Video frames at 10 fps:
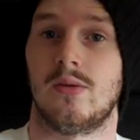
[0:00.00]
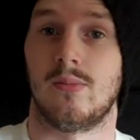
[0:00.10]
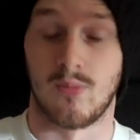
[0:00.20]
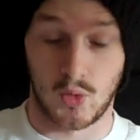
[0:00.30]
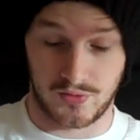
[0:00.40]

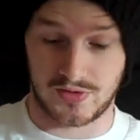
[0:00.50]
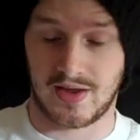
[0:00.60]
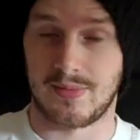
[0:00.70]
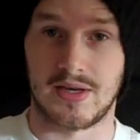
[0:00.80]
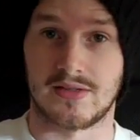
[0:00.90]
more of the
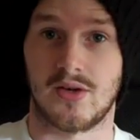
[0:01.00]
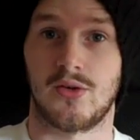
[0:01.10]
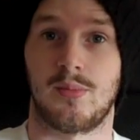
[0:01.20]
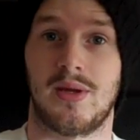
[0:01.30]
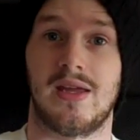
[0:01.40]
time than he's
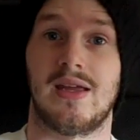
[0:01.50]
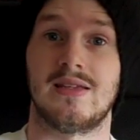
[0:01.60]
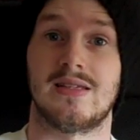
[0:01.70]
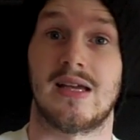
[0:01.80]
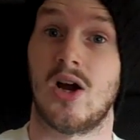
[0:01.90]
alternate picking,
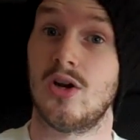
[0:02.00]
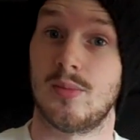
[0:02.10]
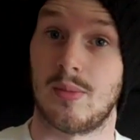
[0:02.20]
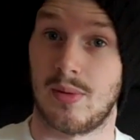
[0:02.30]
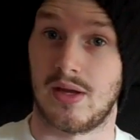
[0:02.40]
he's
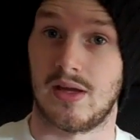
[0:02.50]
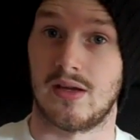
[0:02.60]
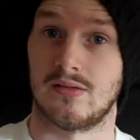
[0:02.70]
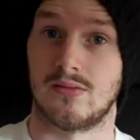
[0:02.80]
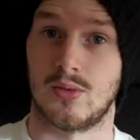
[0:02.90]
economy
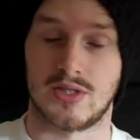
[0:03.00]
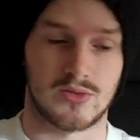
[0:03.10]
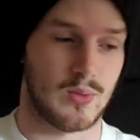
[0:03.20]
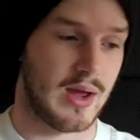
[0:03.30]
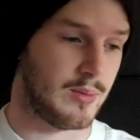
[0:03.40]
picking, which
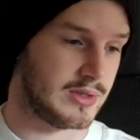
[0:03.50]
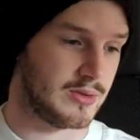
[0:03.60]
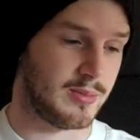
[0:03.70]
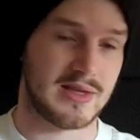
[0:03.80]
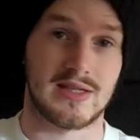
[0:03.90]
is where
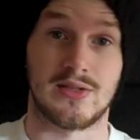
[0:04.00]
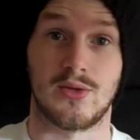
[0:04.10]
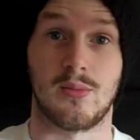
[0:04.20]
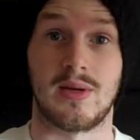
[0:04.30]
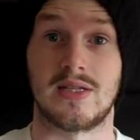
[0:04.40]
we're basically
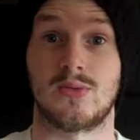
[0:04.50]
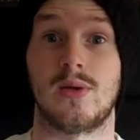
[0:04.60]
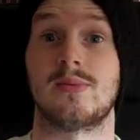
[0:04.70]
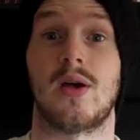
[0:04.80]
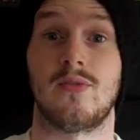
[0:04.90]
doing mini
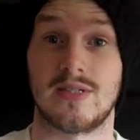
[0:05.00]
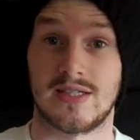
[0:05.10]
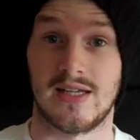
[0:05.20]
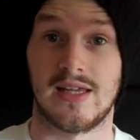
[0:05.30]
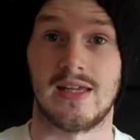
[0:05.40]
sweeps.
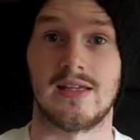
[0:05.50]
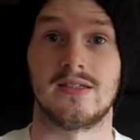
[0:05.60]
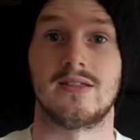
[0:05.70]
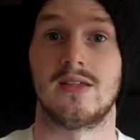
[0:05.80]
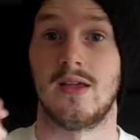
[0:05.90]
Obviously
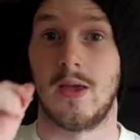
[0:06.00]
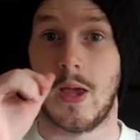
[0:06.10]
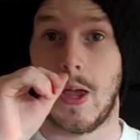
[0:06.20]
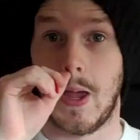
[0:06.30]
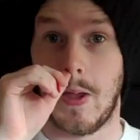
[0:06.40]
he's
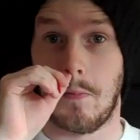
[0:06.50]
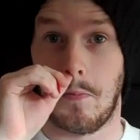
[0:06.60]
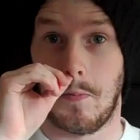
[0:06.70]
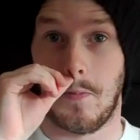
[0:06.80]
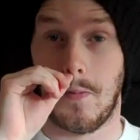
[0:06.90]

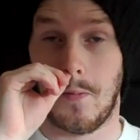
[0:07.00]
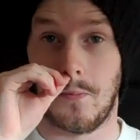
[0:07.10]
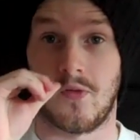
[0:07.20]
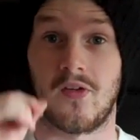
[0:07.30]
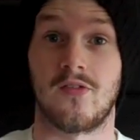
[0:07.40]

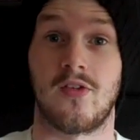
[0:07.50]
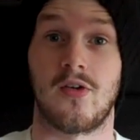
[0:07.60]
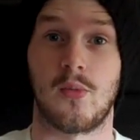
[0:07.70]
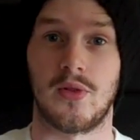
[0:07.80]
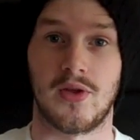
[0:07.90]
very,
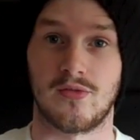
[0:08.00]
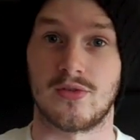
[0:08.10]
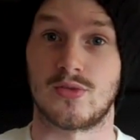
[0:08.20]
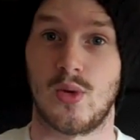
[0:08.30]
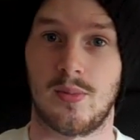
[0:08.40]
very well known
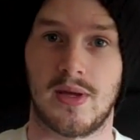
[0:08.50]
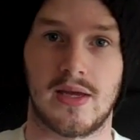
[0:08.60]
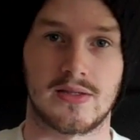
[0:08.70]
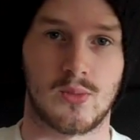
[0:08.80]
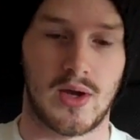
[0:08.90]
for his sweep
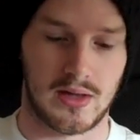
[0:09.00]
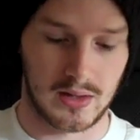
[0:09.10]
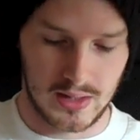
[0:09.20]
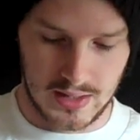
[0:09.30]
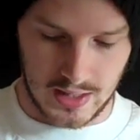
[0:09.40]
picking as
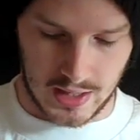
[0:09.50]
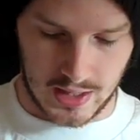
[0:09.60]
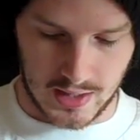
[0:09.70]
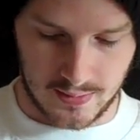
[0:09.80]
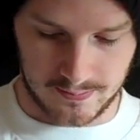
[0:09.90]
well.
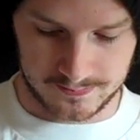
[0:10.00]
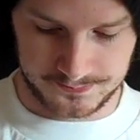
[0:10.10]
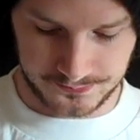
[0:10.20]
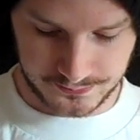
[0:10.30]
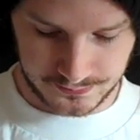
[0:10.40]

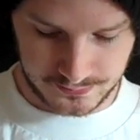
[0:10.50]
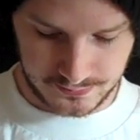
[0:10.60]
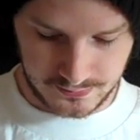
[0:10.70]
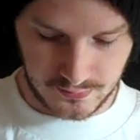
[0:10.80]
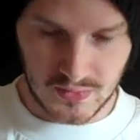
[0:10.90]

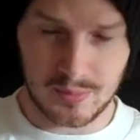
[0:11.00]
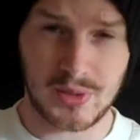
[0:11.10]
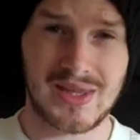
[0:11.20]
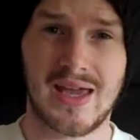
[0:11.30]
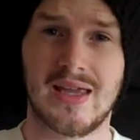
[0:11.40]

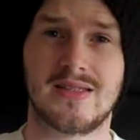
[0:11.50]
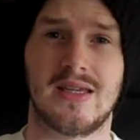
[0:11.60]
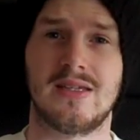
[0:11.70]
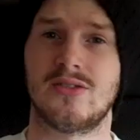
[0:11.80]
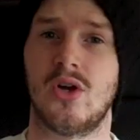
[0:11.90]
But yeah,
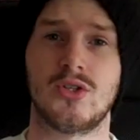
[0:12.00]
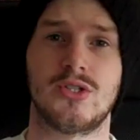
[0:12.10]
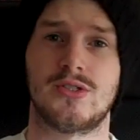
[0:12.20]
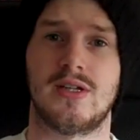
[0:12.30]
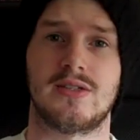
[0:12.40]
he's not
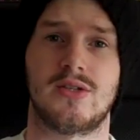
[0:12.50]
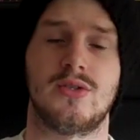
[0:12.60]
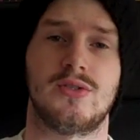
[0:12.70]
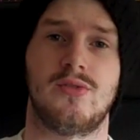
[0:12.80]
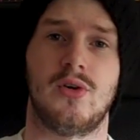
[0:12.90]
just an
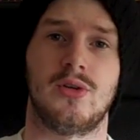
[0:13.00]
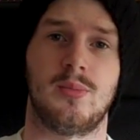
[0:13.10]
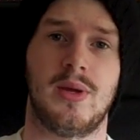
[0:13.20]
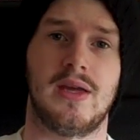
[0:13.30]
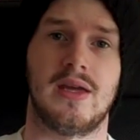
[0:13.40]
exclusive alternate
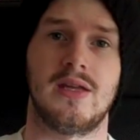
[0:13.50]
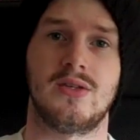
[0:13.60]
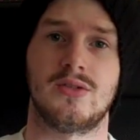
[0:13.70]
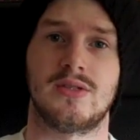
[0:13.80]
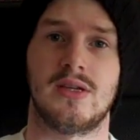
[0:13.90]
picker. He
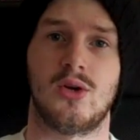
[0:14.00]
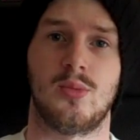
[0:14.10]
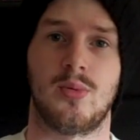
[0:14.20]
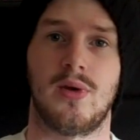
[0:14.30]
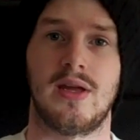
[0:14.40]
does
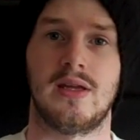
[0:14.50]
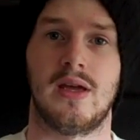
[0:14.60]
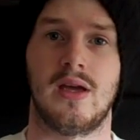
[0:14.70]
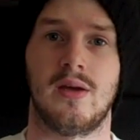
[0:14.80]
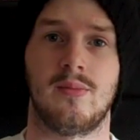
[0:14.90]
incorporate
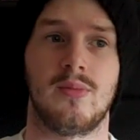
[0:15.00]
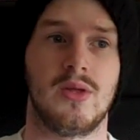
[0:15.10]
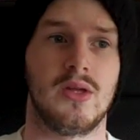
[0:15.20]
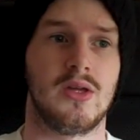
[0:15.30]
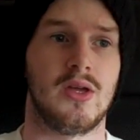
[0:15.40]

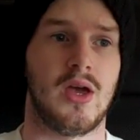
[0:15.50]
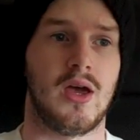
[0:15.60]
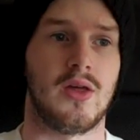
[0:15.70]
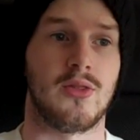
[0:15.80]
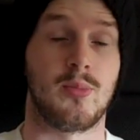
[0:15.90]

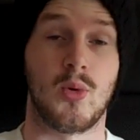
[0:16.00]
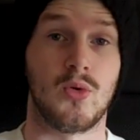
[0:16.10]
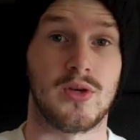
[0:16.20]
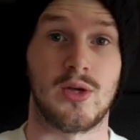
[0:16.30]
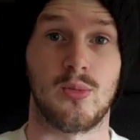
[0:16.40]
the
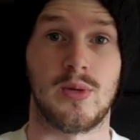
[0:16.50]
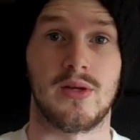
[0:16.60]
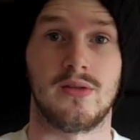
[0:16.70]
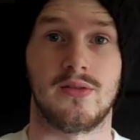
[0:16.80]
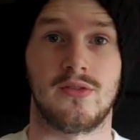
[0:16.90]
Paul
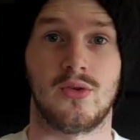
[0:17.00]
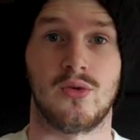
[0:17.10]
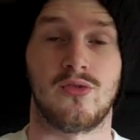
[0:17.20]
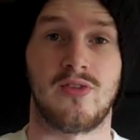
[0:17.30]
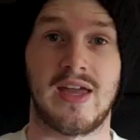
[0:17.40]
Gilbert sort
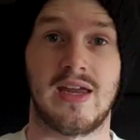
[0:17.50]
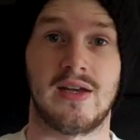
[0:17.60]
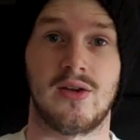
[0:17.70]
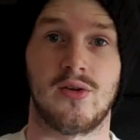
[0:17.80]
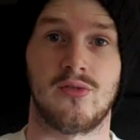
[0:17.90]
of vein
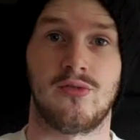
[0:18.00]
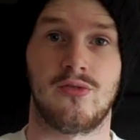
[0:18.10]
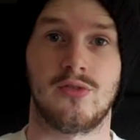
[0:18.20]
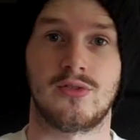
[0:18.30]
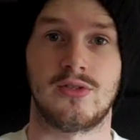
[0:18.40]

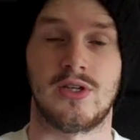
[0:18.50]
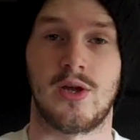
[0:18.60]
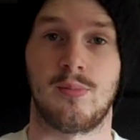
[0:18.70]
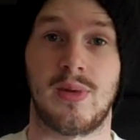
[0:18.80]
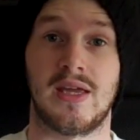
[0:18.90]
of, you
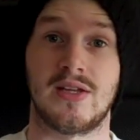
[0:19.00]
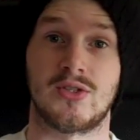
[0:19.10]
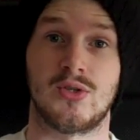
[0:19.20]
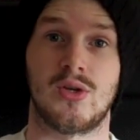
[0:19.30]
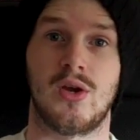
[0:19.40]
know, picking
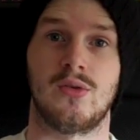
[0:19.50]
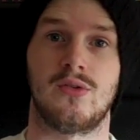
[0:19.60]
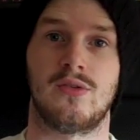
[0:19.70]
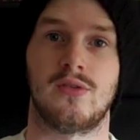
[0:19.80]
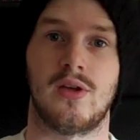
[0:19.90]
2
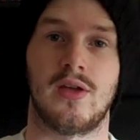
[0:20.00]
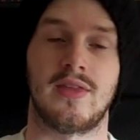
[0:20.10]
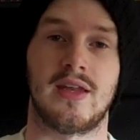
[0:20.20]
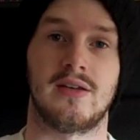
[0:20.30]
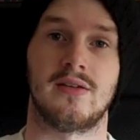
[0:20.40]
notes and
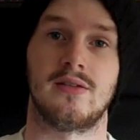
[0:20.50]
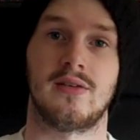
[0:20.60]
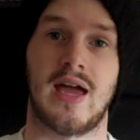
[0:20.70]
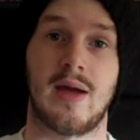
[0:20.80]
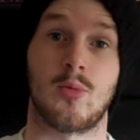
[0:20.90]
then
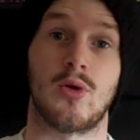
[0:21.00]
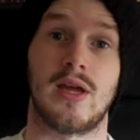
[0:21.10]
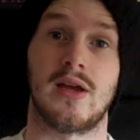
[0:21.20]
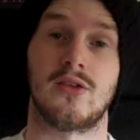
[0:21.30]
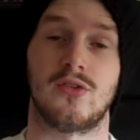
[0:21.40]

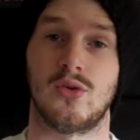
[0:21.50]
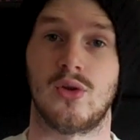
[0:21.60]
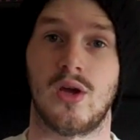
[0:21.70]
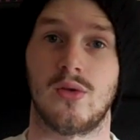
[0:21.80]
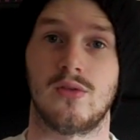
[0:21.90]
hammering 2
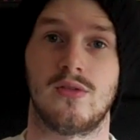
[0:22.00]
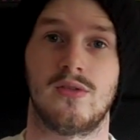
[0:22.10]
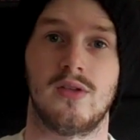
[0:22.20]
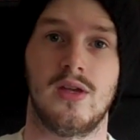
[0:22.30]
notes.